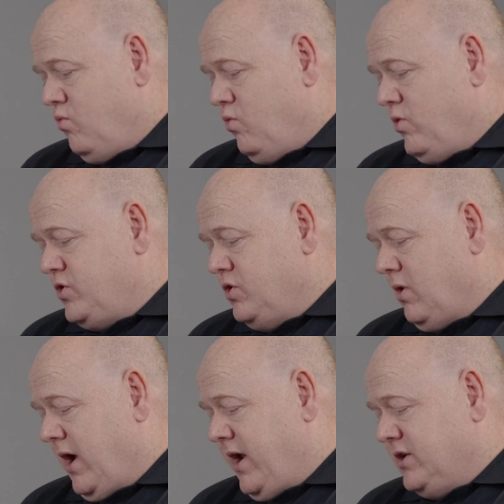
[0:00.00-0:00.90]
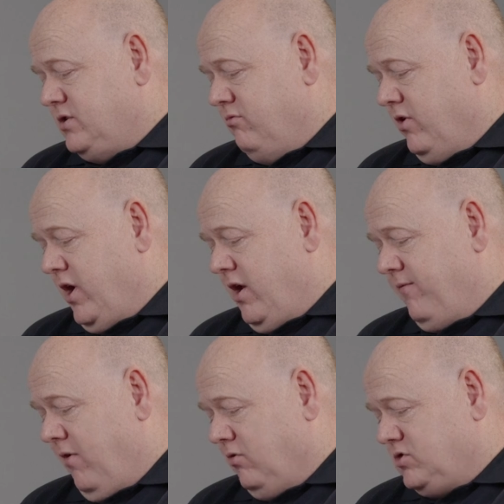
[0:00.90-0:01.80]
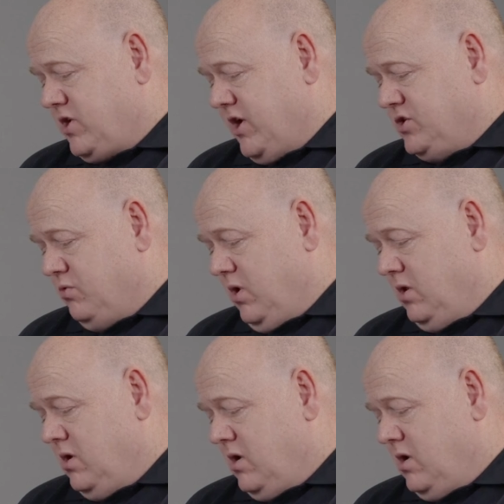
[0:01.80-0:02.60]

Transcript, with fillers: would you like it to run a default schedule?